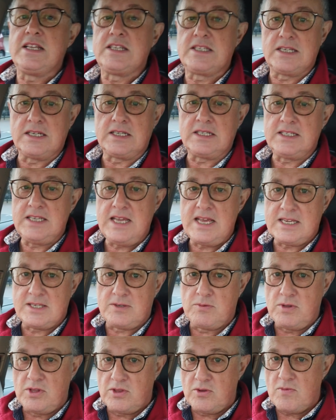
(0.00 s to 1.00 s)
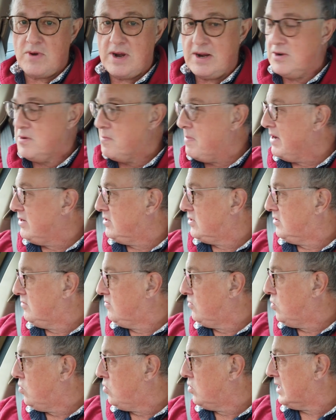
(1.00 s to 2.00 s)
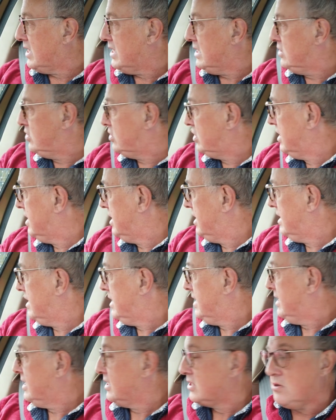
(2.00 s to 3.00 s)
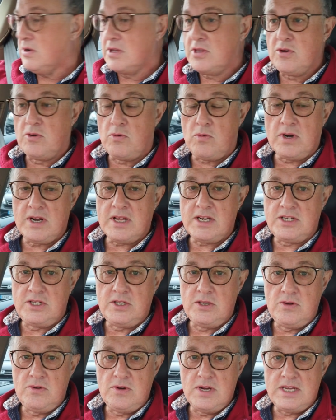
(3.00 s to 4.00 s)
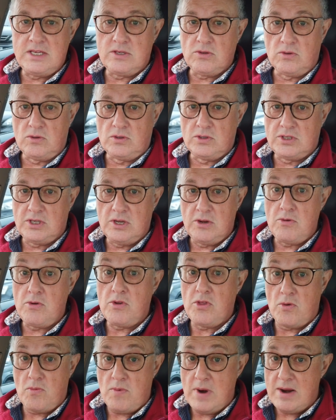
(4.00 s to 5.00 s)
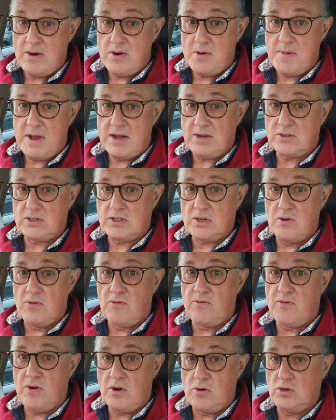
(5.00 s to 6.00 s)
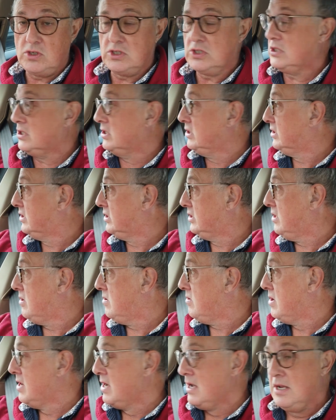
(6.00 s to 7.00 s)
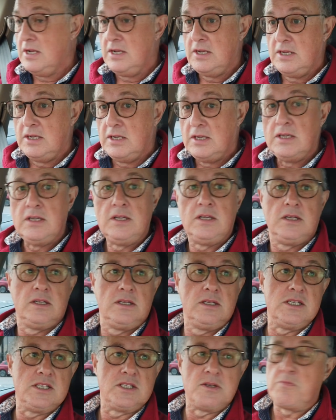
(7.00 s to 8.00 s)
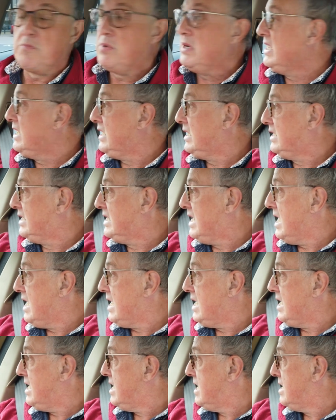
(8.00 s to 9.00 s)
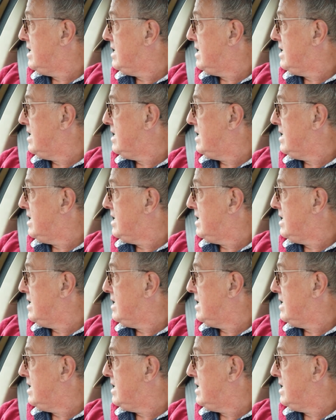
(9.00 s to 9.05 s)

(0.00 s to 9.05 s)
success with the roundabouts of Hawkinge, so I thought what I'd do is also the roundabouts of Folkestone. So it's a bleak day.